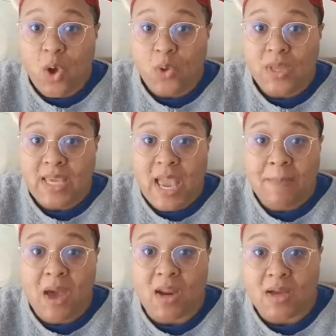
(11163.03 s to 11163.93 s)
only
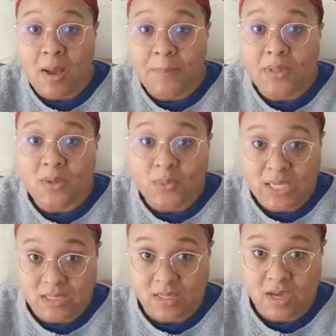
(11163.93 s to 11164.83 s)
came out a couple of
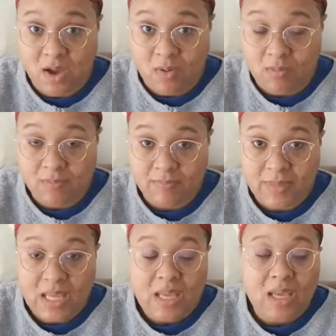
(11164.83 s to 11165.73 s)
weeks ago.
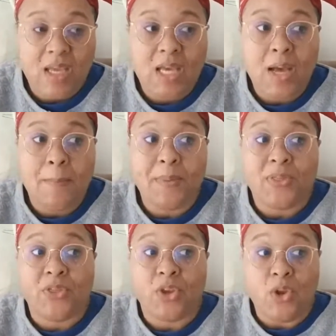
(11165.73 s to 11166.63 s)

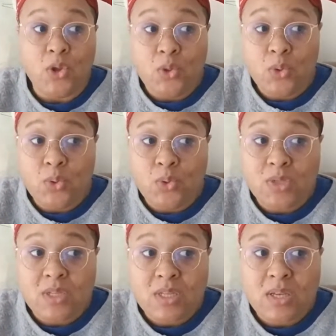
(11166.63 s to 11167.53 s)
But the
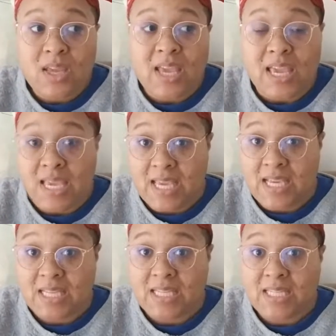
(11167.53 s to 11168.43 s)
news
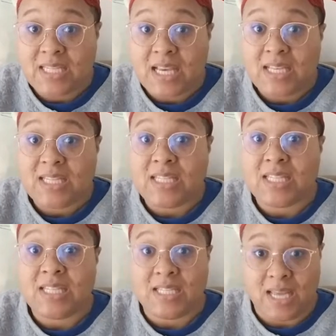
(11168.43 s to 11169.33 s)
is
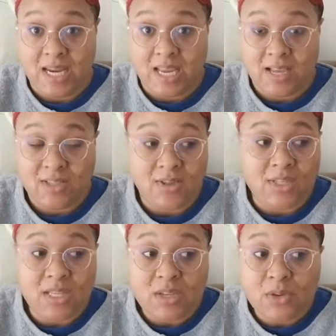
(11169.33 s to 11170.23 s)
stunning. So
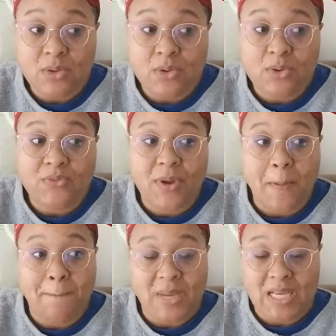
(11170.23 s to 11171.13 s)
it's Ilhoon
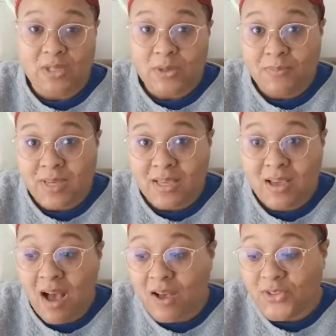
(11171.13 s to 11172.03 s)
from
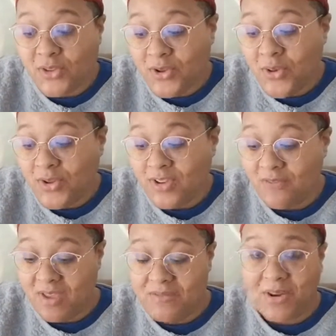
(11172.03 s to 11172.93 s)
BTOB, also known as our
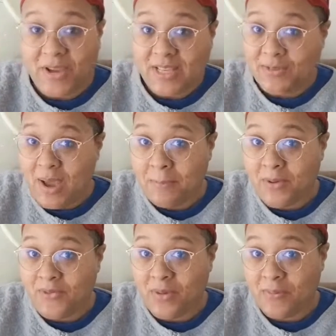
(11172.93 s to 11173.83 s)
favorite guest
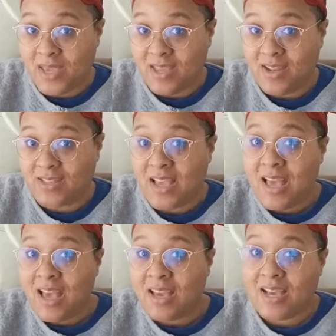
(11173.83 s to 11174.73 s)
rapper from Piana's
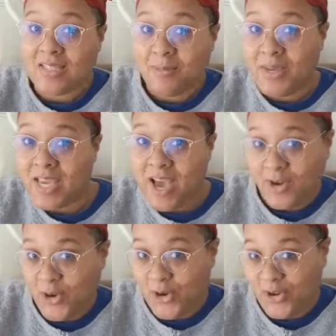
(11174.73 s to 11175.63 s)
Cause I'm a
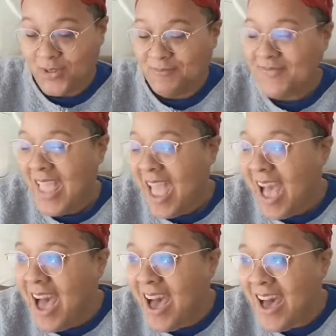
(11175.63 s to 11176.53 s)
God Girl.
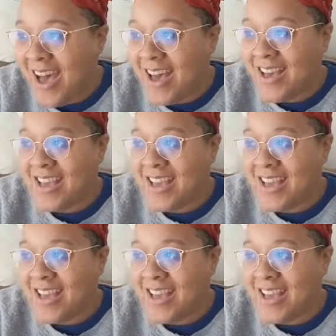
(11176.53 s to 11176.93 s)
Ilhoon